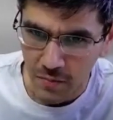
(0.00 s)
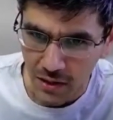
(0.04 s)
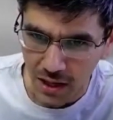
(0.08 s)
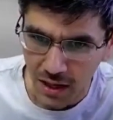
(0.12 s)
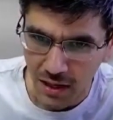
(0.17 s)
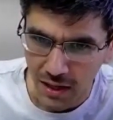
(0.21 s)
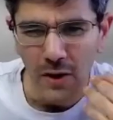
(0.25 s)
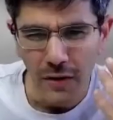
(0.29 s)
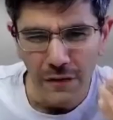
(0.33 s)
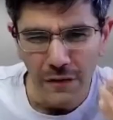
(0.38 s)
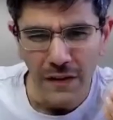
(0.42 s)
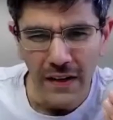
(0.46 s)

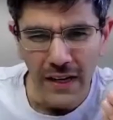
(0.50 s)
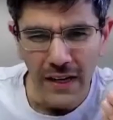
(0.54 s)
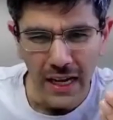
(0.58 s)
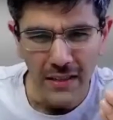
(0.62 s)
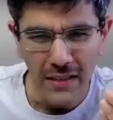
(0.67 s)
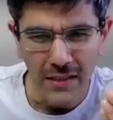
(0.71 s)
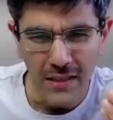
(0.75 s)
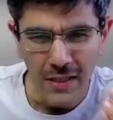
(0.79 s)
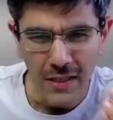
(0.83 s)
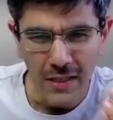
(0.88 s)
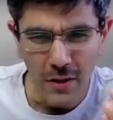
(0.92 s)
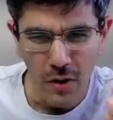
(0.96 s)
I don't know if it
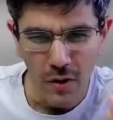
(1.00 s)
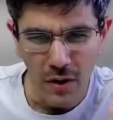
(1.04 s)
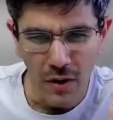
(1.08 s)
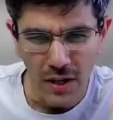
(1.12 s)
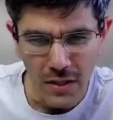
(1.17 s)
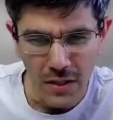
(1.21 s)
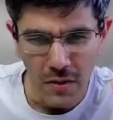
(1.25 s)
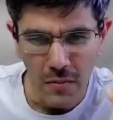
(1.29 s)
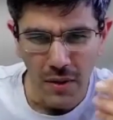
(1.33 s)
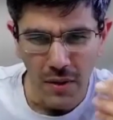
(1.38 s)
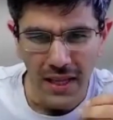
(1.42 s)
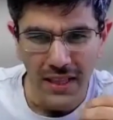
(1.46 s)
answers your
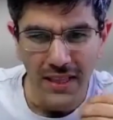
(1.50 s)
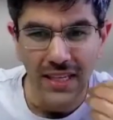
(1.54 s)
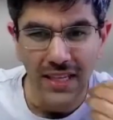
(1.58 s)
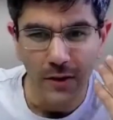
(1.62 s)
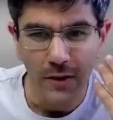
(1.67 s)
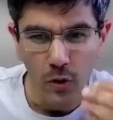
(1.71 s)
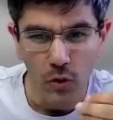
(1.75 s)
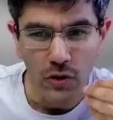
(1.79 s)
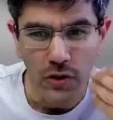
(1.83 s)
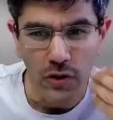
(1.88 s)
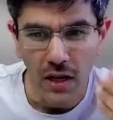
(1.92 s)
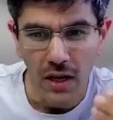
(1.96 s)
question, but I
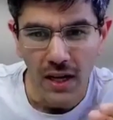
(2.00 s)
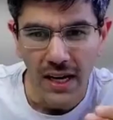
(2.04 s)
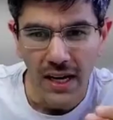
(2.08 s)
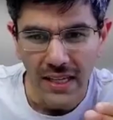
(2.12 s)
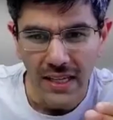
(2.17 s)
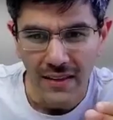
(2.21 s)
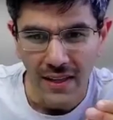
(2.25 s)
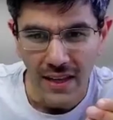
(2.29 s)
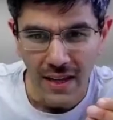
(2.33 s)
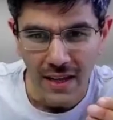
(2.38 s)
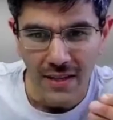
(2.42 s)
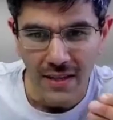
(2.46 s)
think those are
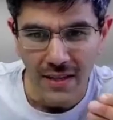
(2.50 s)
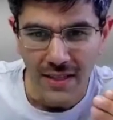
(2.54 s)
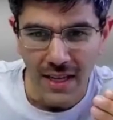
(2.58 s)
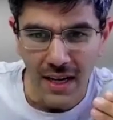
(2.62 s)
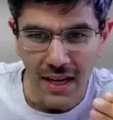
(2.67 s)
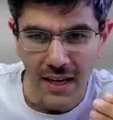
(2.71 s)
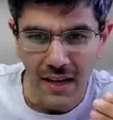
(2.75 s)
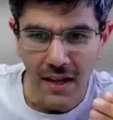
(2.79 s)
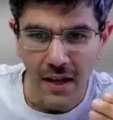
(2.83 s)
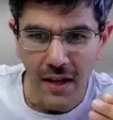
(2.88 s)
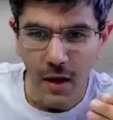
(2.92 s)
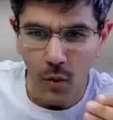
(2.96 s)
like things
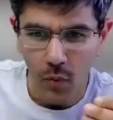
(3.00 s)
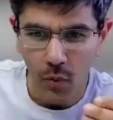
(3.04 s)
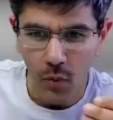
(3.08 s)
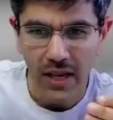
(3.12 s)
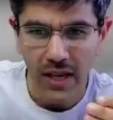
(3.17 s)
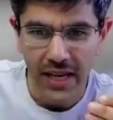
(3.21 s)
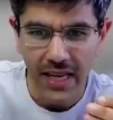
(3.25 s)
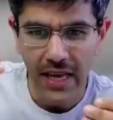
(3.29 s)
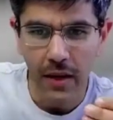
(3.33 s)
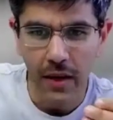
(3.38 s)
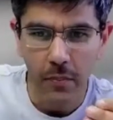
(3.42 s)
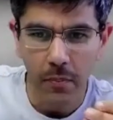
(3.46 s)
that
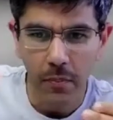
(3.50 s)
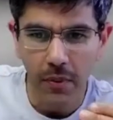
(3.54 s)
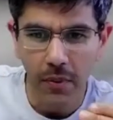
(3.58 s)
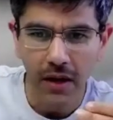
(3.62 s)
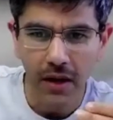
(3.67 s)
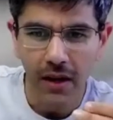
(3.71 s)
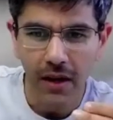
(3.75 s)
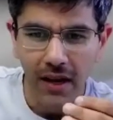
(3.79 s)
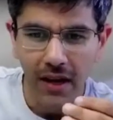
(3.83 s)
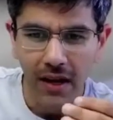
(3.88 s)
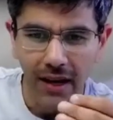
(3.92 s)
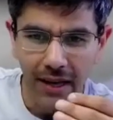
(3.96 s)
we'll keep,
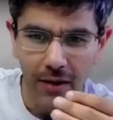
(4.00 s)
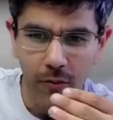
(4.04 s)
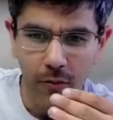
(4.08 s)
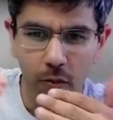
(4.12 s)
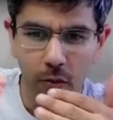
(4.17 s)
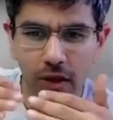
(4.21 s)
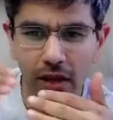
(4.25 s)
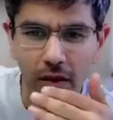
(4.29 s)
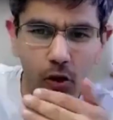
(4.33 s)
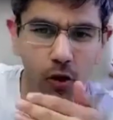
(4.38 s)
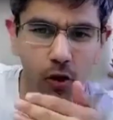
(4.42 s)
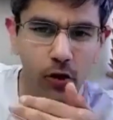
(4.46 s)
like
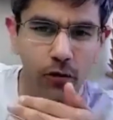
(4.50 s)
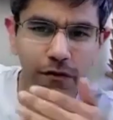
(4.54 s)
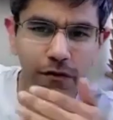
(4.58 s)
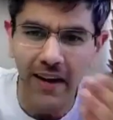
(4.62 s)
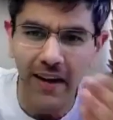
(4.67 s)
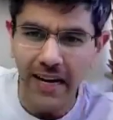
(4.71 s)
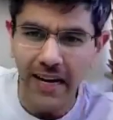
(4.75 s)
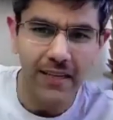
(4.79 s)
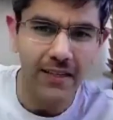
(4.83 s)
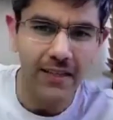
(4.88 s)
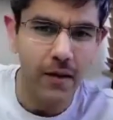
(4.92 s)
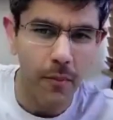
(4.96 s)
we'll go
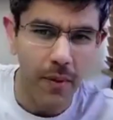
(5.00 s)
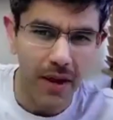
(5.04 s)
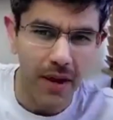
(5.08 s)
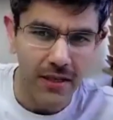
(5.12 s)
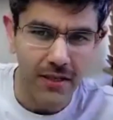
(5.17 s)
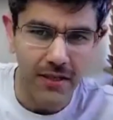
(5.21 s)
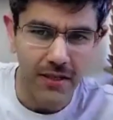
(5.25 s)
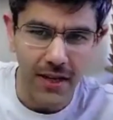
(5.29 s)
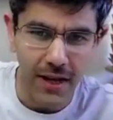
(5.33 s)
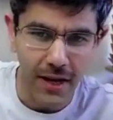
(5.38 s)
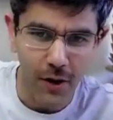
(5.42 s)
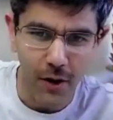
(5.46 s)
find the
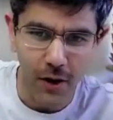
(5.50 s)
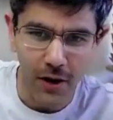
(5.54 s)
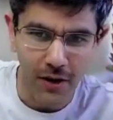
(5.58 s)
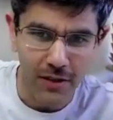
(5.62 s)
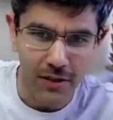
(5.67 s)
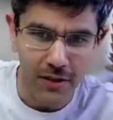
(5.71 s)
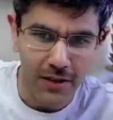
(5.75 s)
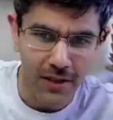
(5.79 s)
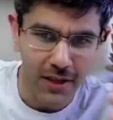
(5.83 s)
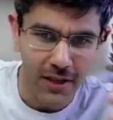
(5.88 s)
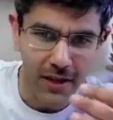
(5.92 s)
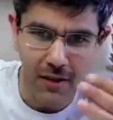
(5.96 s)
best
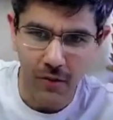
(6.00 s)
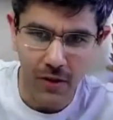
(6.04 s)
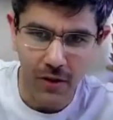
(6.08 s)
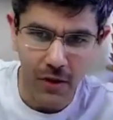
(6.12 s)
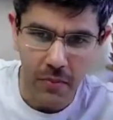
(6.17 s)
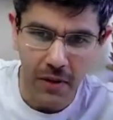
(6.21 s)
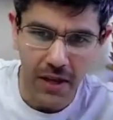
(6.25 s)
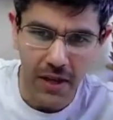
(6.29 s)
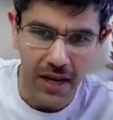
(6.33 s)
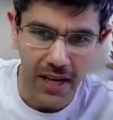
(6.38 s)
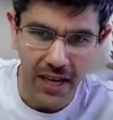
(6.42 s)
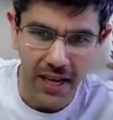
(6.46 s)
technology and
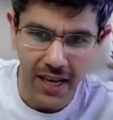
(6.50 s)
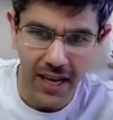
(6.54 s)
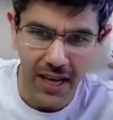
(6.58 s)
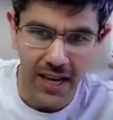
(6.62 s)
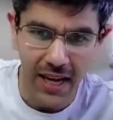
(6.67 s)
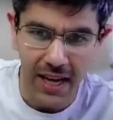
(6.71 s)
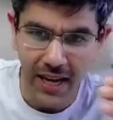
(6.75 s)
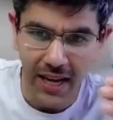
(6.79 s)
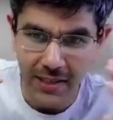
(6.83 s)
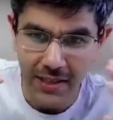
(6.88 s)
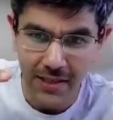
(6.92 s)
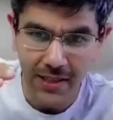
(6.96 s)
we'll be like, hey
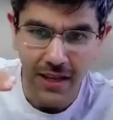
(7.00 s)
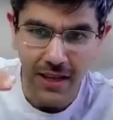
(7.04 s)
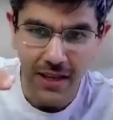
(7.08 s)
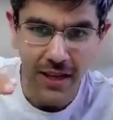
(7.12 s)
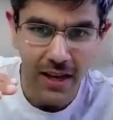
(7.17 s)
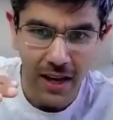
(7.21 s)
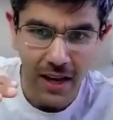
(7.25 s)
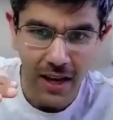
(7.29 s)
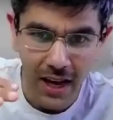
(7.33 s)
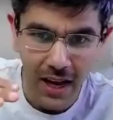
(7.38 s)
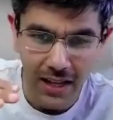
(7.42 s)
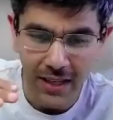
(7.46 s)
guys,
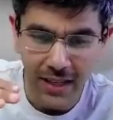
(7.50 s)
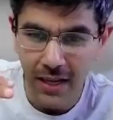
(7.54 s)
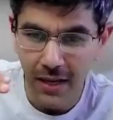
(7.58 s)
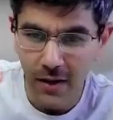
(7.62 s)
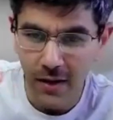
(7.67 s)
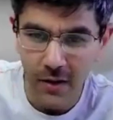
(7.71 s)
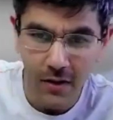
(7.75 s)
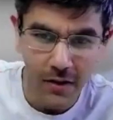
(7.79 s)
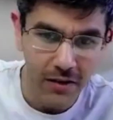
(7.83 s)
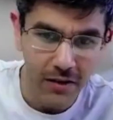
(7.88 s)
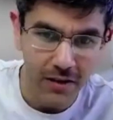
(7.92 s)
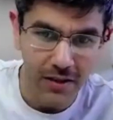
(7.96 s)
I
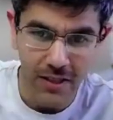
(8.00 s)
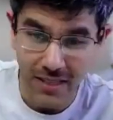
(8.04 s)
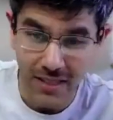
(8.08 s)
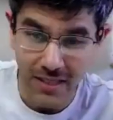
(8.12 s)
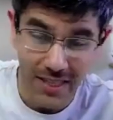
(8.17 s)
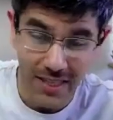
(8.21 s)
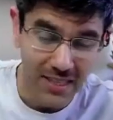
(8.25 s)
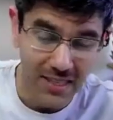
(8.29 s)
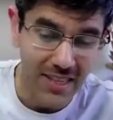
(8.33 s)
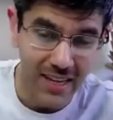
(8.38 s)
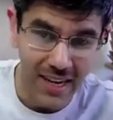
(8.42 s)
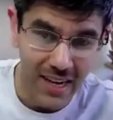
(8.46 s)
think
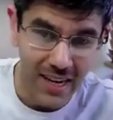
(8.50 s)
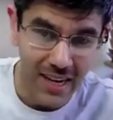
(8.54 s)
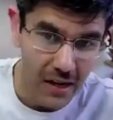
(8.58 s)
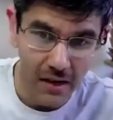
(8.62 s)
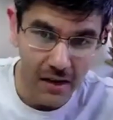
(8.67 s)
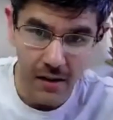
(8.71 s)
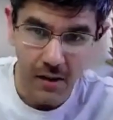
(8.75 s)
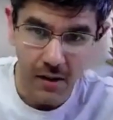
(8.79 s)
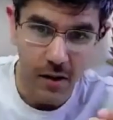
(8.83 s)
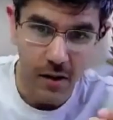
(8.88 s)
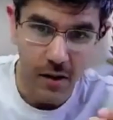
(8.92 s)
this is great.